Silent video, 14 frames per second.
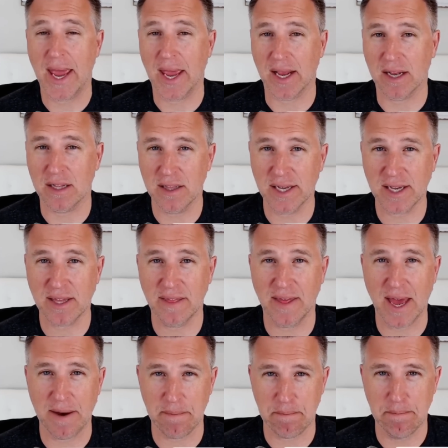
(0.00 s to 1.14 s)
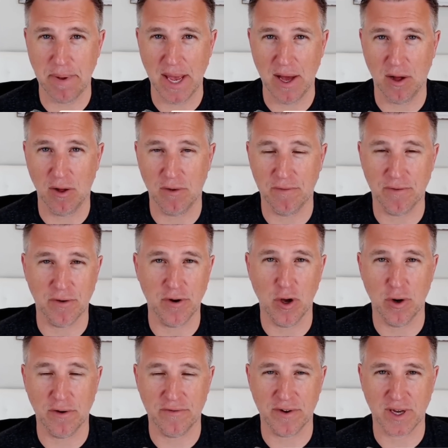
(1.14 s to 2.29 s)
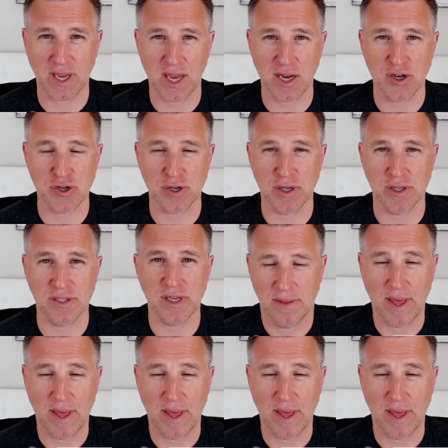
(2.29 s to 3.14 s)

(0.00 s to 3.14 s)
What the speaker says: and click that bell for notifications.